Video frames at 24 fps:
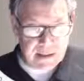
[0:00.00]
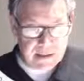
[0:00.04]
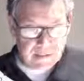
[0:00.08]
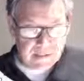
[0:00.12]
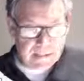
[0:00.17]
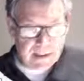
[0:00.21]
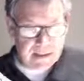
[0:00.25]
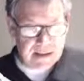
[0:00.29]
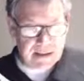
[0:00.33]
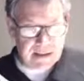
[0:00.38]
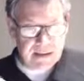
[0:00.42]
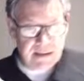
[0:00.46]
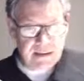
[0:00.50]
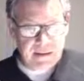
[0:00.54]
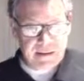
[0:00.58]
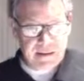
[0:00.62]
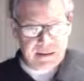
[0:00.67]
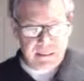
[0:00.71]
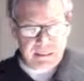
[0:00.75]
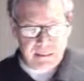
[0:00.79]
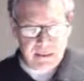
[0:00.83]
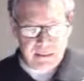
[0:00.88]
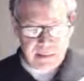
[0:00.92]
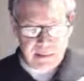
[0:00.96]
in a button
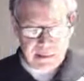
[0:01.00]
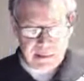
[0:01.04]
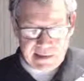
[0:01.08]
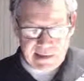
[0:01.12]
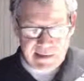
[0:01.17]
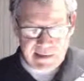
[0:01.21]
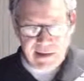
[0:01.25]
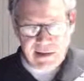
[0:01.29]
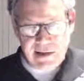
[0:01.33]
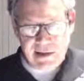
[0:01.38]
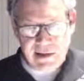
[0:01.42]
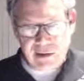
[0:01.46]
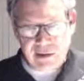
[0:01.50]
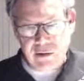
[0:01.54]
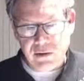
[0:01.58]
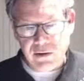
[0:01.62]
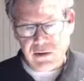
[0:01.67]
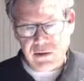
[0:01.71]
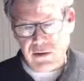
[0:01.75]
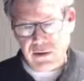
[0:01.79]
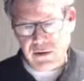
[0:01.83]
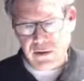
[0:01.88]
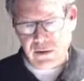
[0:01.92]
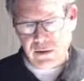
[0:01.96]
that people clicking on
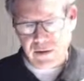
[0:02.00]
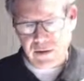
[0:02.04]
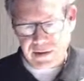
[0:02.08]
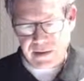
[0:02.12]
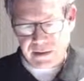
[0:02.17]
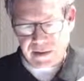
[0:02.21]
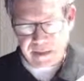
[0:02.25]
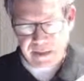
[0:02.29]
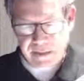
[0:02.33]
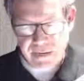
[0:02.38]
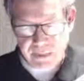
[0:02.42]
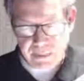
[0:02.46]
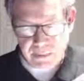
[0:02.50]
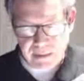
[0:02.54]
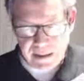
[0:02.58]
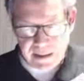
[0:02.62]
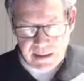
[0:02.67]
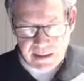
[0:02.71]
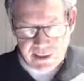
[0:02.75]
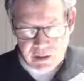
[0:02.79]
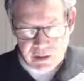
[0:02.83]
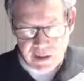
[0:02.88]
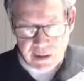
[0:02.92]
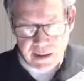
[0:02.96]
to go to a sales
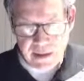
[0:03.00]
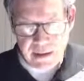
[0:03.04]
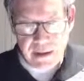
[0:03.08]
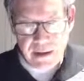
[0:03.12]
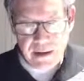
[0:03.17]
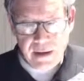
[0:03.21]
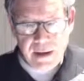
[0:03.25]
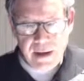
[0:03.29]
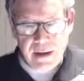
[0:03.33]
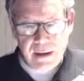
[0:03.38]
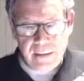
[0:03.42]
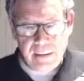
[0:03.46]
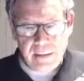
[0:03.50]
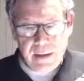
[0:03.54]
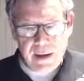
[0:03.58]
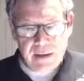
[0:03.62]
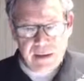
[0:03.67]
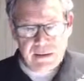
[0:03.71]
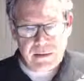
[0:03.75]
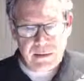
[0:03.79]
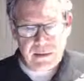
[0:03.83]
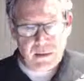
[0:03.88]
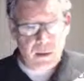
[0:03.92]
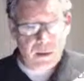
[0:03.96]
page,
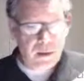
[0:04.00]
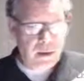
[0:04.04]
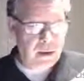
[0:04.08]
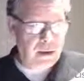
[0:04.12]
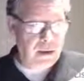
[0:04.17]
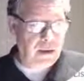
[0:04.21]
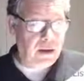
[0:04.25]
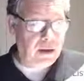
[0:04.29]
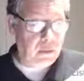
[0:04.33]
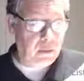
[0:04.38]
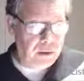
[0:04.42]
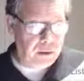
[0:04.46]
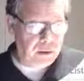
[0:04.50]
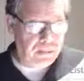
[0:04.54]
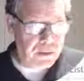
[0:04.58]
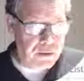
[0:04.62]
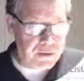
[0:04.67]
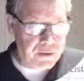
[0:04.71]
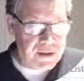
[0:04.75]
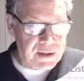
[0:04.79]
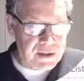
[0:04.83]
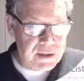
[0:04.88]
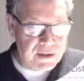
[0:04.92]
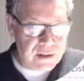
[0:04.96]
but I want to
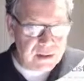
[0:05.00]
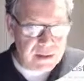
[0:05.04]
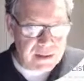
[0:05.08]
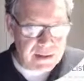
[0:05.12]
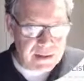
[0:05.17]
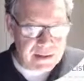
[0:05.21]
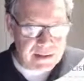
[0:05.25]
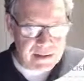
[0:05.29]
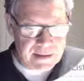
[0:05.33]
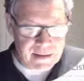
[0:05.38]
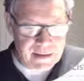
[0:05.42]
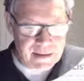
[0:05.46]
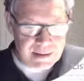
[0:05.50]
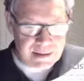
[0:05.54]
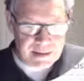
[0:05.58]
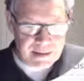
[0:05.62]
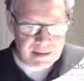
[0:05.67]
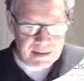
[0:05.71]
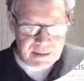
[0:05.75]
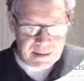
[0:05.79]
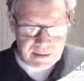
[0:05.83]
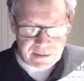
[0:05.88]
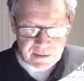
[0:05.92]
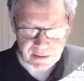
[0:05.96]
personalize
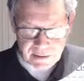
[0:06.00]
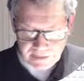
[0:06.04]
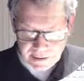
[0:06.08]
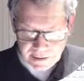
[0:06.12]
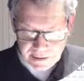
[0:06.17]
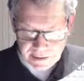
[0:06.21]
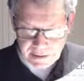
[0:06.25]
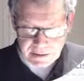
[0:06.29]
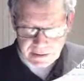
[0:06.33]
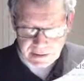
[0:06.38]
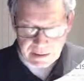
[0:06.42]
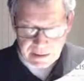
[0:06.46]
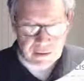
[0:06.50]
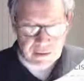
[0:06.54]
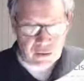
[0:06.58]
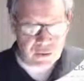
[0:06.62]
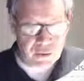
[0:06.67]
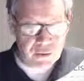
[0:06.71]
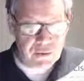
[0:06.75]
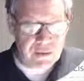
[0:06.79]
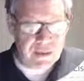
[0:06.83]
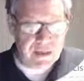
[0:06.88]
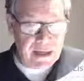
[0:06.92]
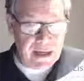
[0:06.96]
this, so I'm going to
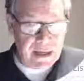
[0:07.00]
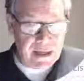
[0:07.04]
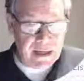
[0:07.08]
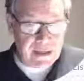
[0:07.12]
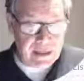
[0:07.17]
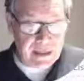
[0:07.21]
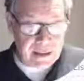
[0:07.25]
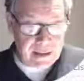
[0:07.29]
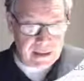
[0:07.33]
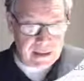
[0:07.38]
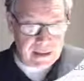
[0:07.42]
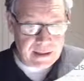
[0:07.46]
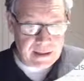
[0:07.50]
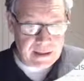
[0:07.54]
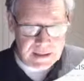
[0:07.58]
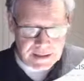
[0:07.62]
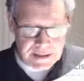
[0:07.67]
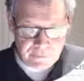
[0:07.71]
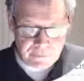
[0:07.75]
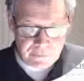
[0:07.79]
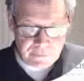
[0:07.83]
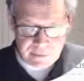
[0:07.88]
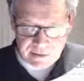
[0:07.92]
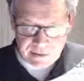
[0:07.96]
use a
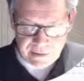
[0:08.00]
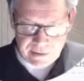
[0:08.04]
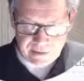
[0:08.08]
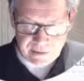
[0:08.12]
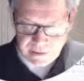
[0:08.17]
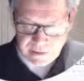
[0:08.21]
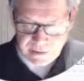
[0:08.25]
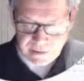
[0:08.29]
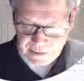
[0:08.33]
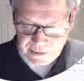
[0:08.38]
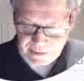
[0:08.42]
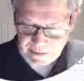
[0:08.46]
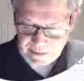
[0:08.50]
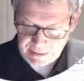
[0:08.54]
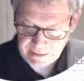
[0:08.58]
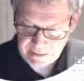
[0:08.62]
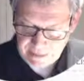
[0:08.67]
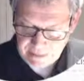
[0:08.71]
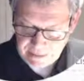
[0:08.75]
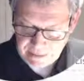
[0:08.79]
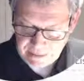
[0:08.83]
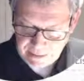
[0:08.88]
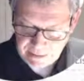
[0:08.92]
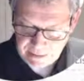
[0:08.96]
custom field.
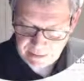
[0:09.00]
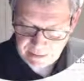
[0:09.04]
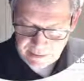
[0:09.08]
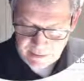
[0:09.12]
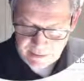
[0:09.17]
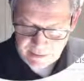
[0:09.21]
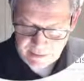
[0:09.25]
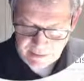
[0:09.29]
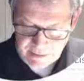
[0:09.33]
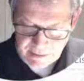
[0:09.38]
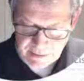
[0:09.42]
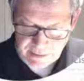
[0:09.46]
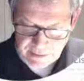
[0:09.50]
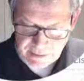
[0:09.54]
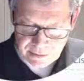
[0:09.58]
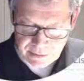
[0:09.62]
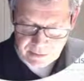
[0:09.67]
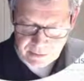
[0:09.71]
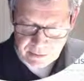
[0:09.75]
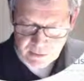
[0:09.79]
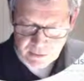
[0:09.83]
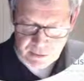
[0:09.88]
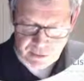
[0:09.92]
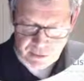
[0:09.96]
So I just
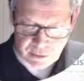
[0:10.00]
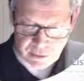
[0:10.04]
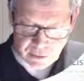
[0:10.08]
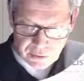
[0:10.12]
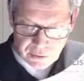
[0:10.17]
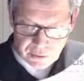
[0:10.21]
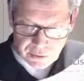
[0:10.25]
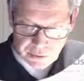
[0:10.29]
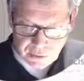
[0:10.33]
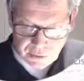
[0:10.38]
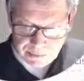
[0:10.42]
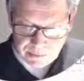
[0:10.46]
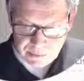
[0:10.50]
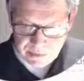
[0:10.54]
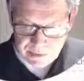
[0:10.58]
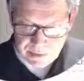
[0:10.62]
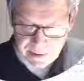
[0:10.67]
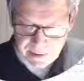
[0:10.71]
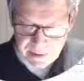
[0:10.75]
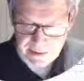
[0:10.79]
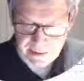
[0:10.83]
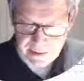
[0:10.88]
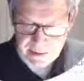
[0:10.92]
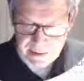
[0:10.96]
do the two curly
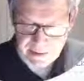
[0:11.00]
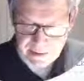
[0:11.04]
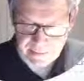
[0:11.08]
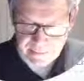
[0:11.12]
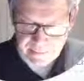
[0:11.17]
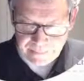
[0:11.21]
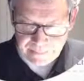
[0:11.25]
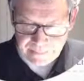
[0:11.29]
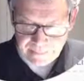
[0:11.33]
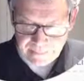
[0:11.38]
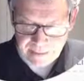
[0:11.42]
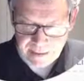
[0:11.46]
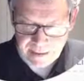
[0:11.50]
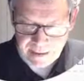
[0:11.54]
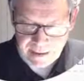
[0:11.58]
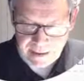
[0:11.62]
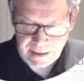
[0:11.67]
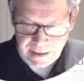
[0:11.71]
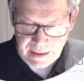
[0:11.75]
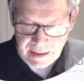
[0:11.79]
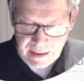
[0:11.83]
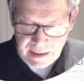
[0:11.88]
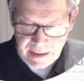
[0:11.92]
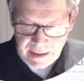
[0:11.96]
braces,
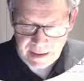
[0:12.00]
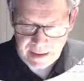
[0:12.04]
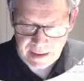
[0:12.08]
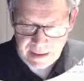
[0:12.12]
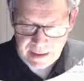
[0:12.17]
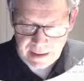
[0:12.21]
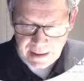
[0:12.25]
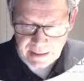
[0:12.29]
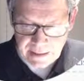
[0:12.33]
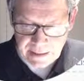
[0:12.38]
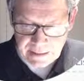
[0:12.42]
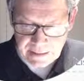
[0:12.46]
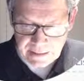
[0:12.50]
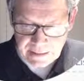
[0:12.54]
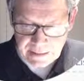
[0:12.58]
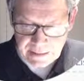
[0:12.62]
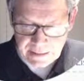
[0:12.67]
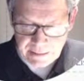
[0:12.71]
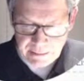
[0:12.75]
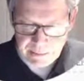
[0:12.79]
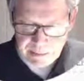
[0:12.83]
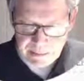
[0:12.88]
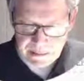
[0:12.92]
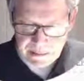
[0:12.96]
and
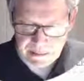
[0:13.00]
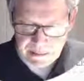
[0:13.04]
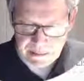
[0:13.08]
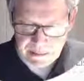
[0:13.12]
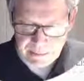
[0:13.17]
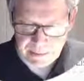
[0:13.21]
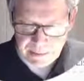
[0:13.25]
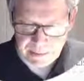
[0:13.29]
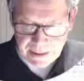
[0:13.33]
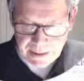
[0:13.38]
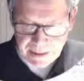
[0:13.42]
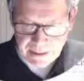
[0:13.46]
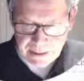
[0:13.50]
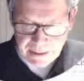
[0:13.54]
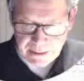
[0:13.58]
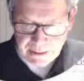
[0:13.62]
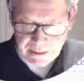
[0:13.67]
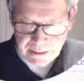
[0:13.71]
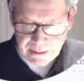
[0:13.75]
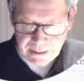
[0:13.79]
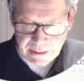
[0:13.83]
let me just pick